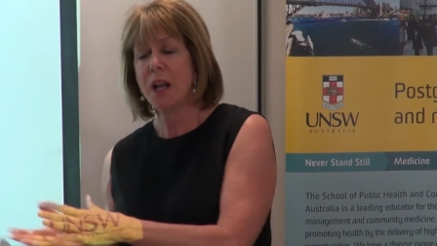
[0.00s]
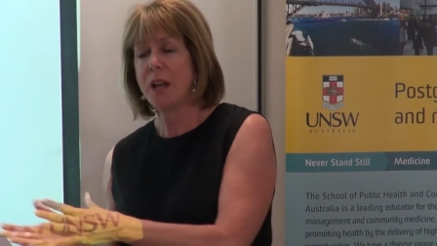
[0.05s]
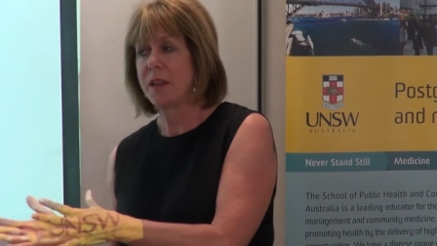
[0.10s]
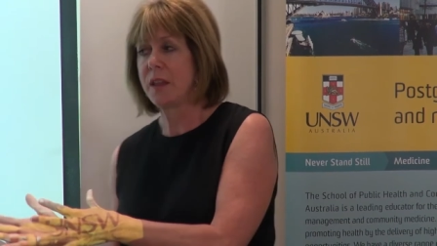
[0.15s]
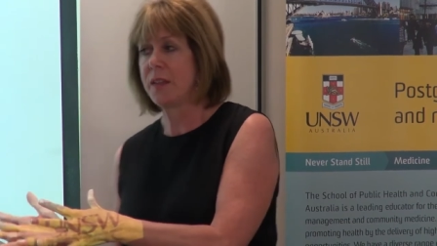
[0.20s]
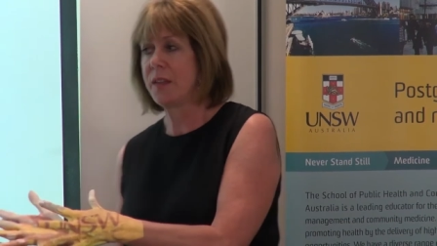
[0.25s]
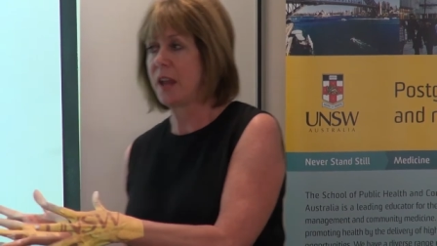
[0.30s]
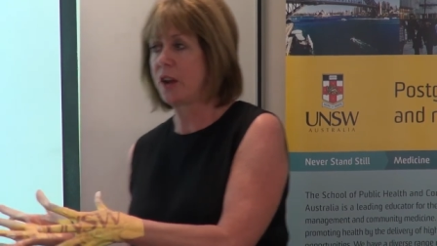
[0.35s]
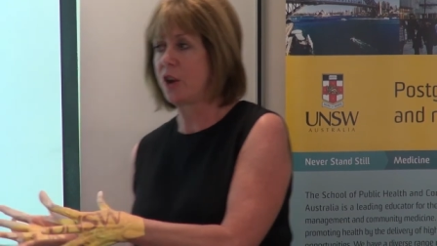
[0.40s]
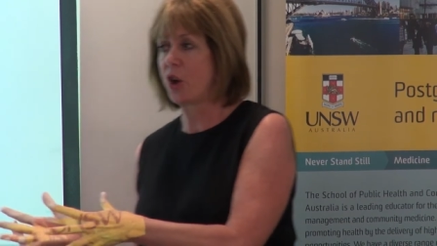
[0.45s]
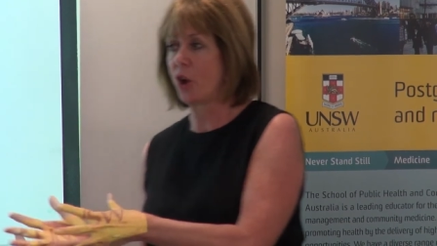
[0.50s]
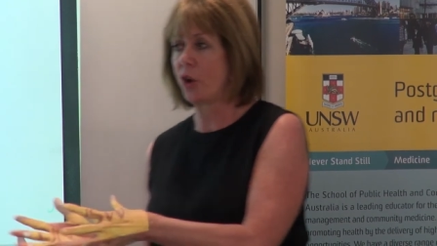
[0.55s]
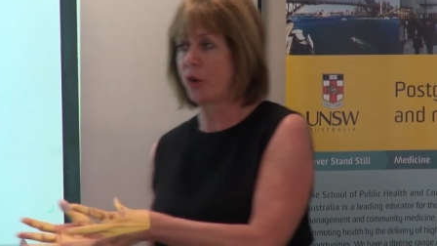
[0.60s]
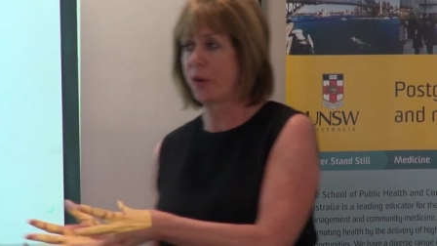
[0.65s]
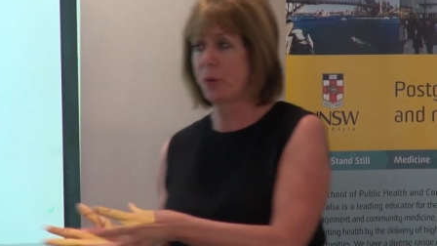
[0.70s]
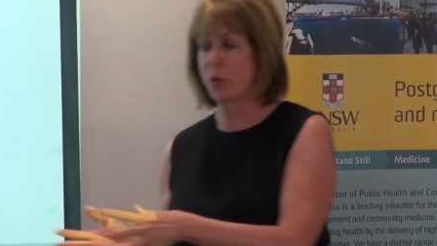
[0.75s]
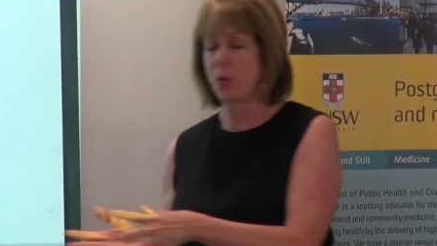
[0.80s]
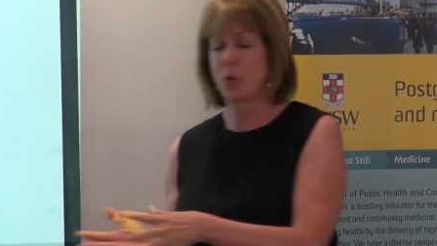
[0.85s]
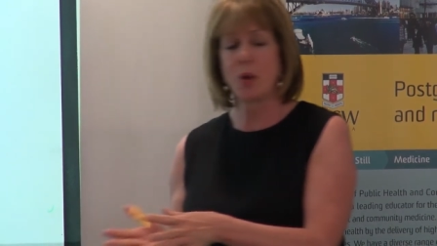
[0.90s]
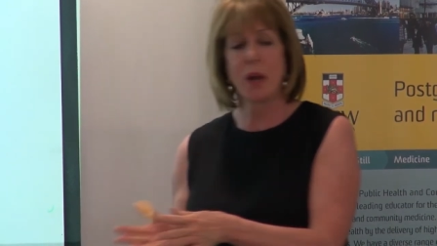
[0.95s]
Then they go
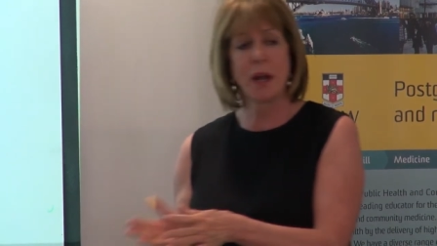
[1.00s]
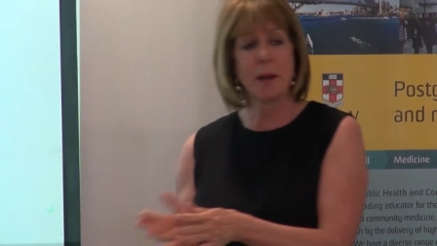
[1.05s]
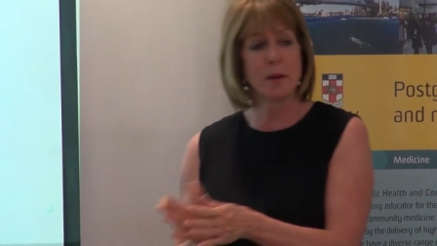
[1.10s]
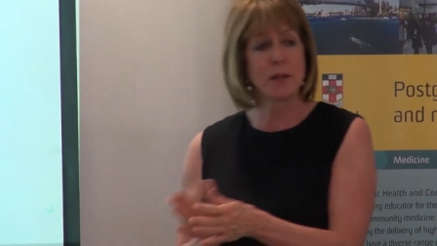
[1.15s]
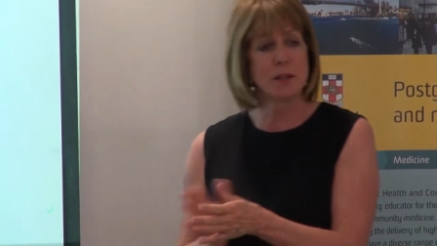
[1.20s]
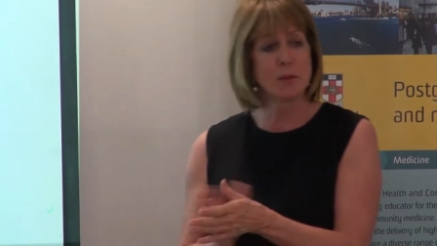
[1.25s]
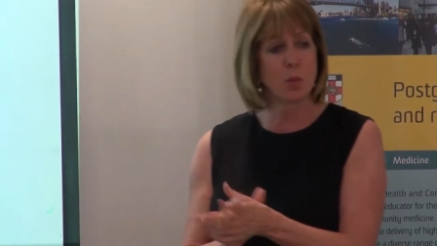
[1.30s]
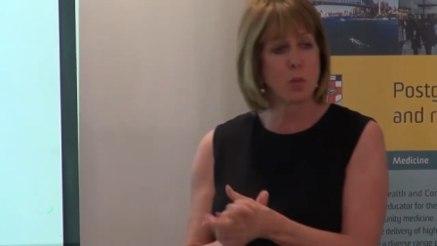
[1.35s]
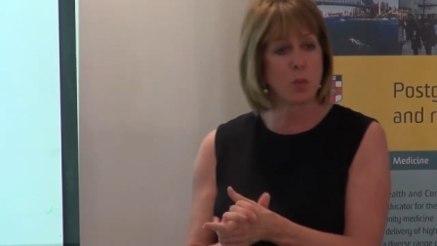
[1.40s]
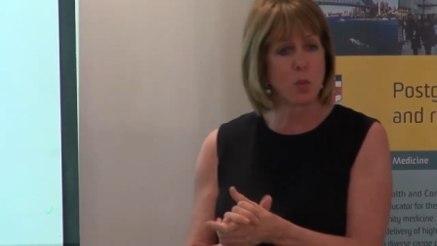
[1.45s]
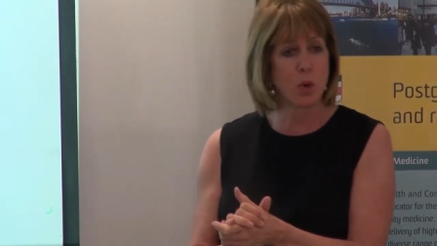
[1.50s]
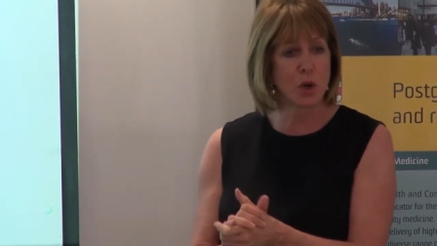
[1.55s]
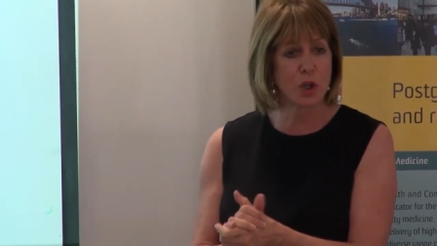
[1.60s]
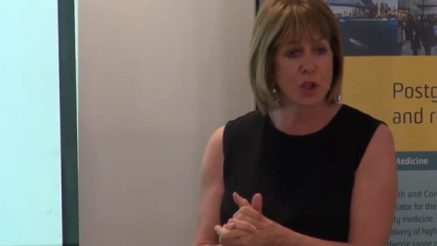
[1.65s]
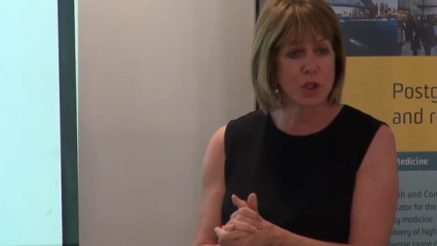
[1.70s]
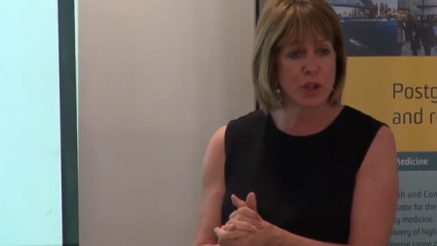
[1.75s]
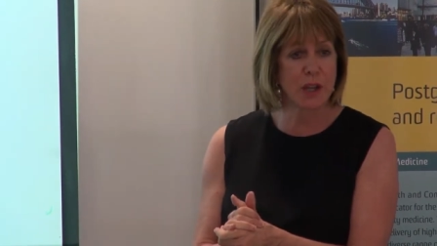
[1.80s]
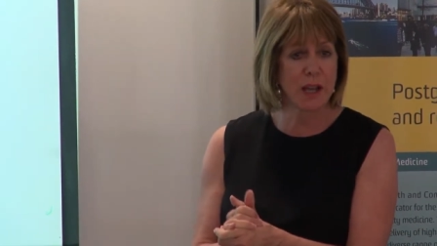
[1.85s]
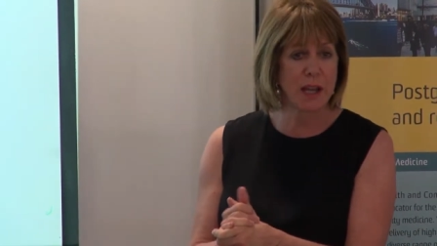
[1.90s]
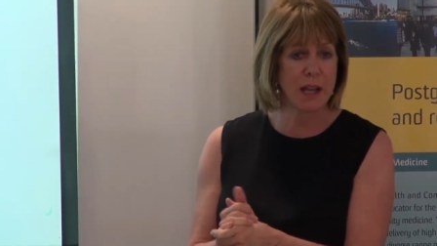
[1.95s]
through and
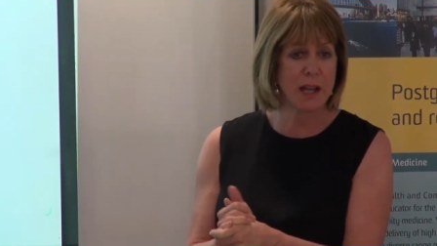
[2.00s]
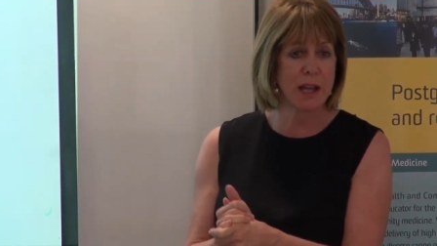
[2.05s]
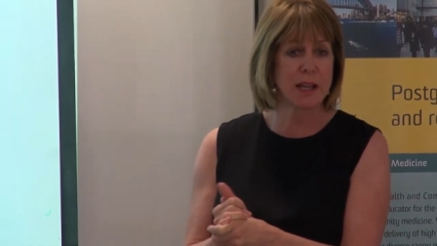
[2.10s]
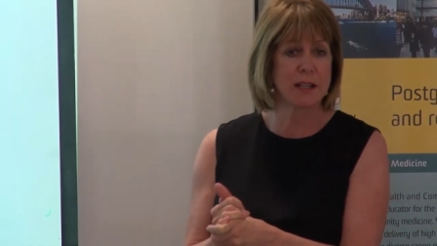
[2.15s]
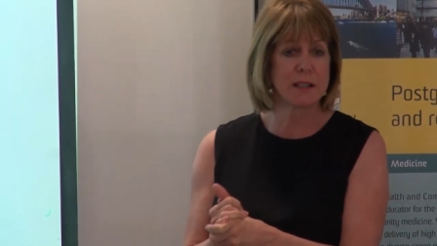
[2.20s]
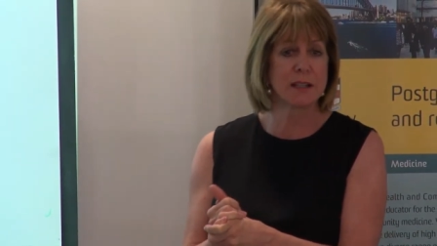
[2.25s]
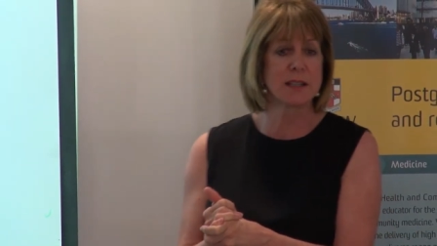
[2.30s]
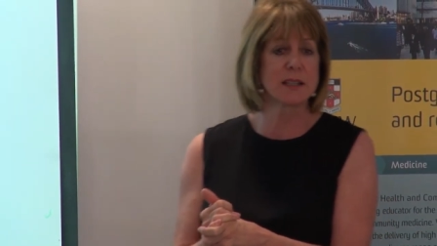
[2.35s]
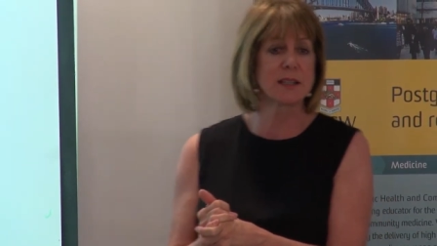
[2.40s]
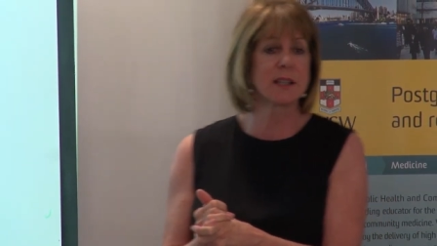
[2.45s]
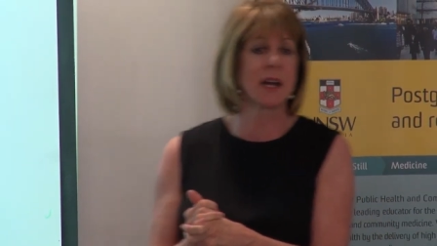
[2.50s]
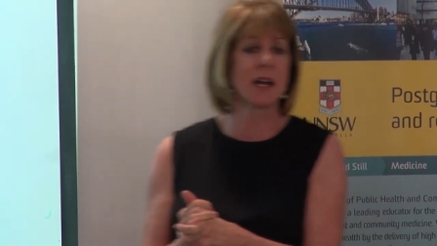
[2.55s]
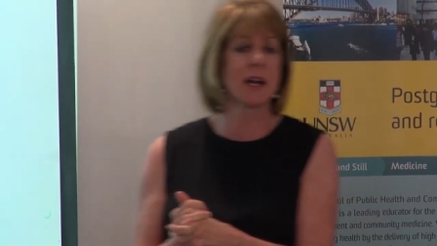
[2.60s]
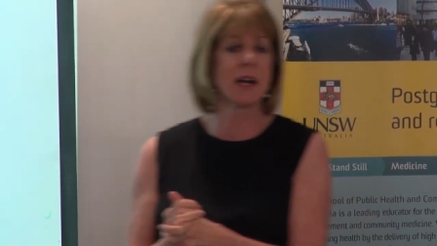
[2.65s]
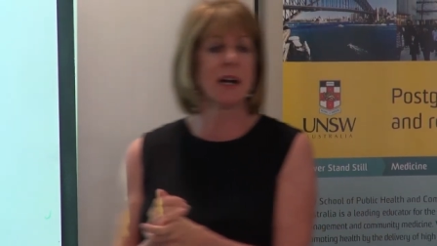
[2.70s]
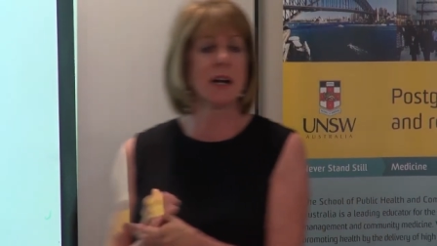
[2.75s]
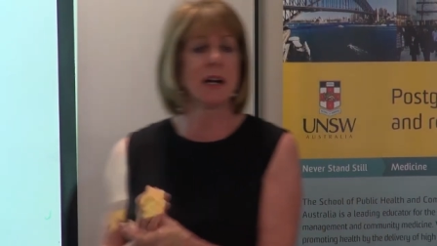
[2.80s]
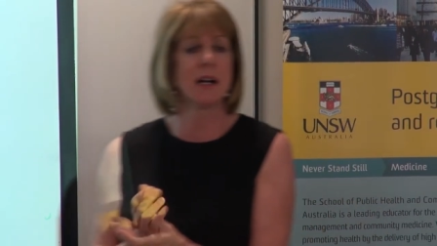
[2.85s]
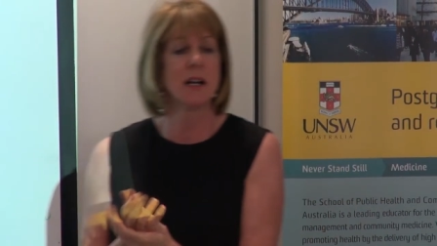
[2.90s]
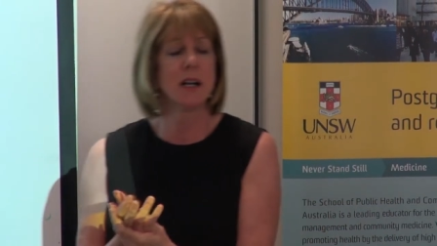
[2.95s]
wash their hands
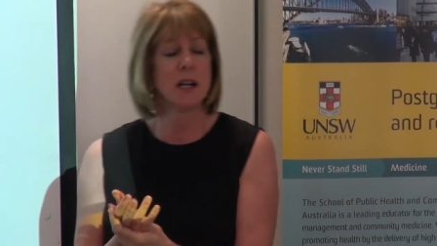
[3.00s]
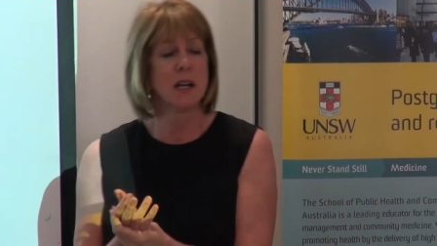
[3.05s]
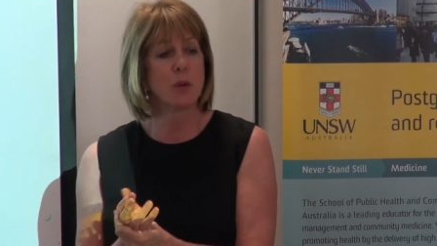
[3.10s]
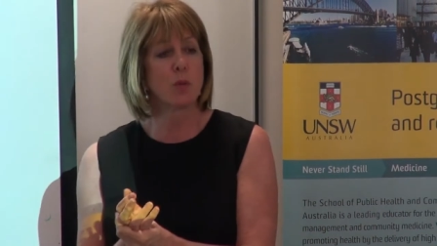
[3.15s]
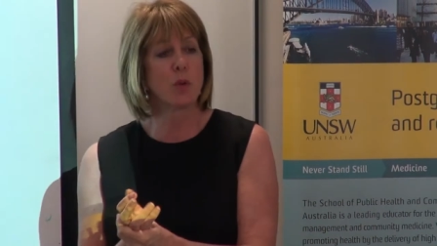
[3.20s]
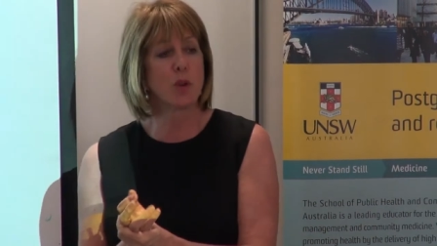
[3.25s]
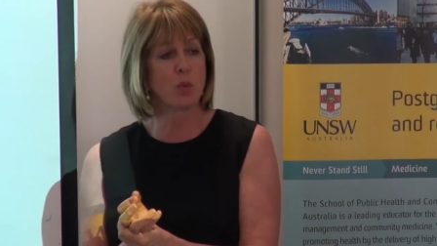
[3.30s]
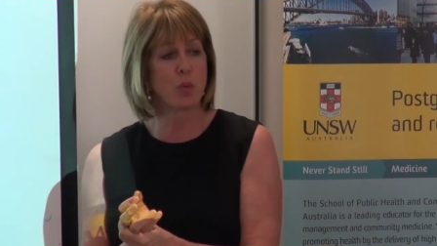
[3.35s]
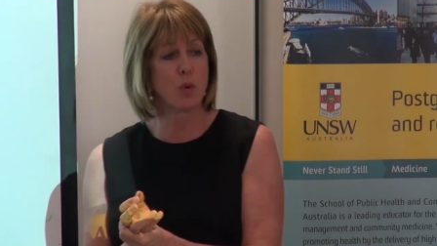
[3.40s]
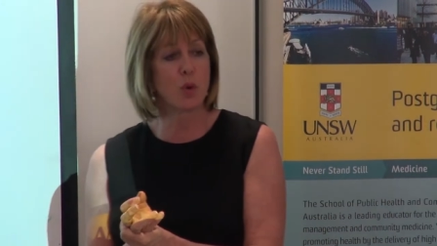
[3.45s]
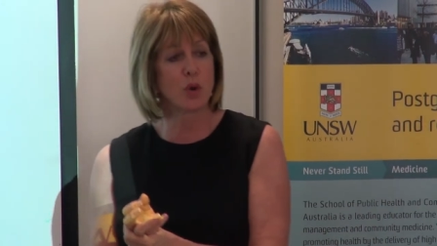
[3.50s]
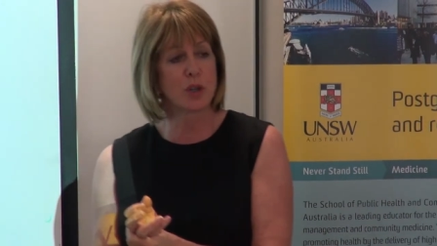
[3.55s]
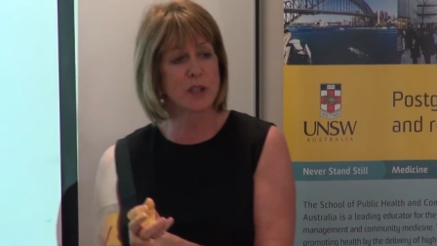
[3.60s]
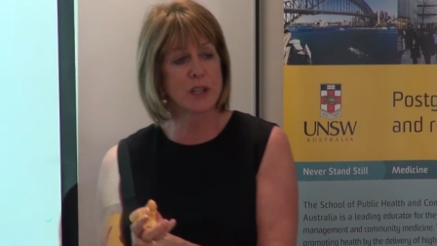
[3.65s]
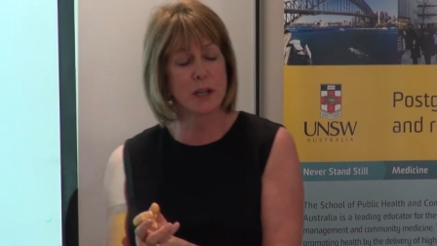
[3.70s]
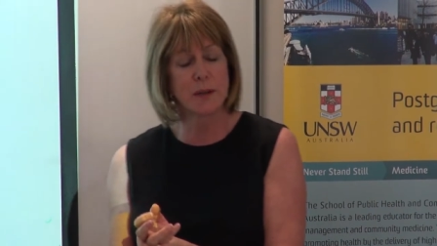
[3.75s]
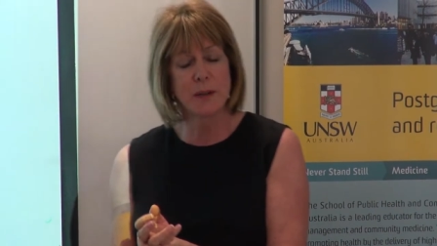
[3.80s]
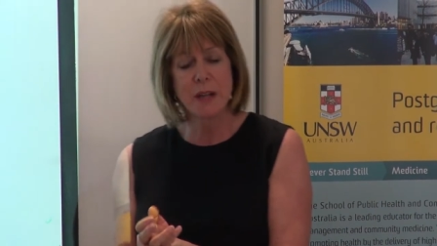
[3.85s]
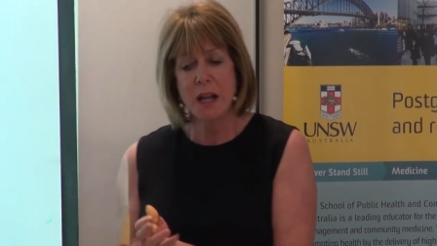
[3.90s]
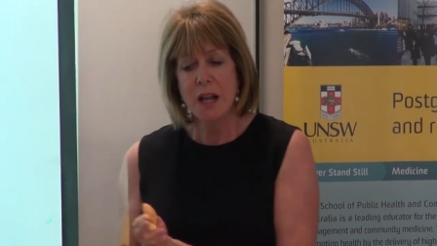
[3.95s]
uh, with
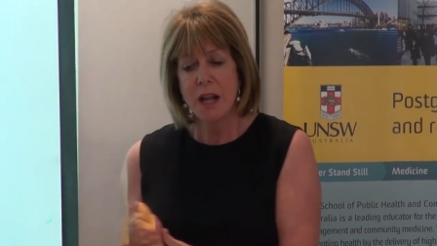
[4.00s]
water.